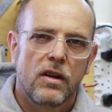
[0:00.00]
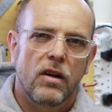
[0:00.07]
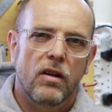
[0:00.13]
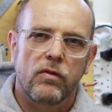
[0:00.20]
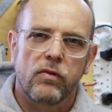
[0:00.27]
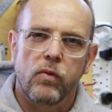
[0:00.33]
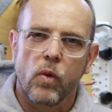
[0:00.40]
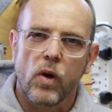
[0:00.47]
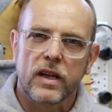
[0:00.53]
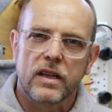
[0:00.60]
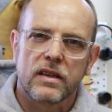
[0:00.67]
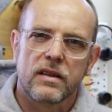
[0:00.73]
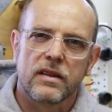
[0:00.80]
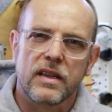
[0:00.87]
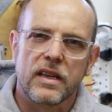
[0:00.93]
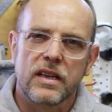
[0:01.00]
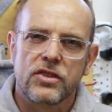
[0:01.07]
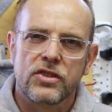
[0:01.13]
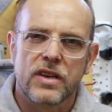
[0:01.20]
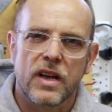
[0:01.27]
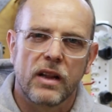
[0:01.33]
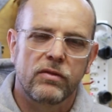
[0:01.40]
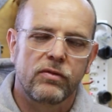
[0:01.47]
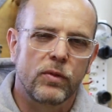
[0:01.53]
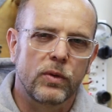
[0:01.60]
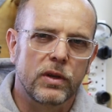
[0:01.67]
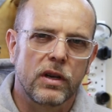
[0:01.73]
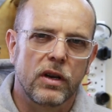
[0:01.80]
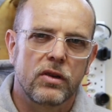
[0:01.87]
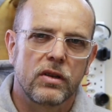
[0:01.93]
of what the shelf
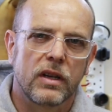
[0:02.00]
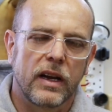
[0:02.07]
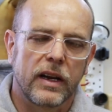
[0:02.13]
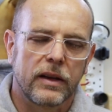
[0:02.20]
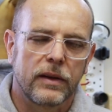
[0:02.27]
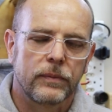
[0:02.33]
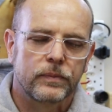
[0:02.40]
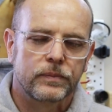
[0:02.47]
would look like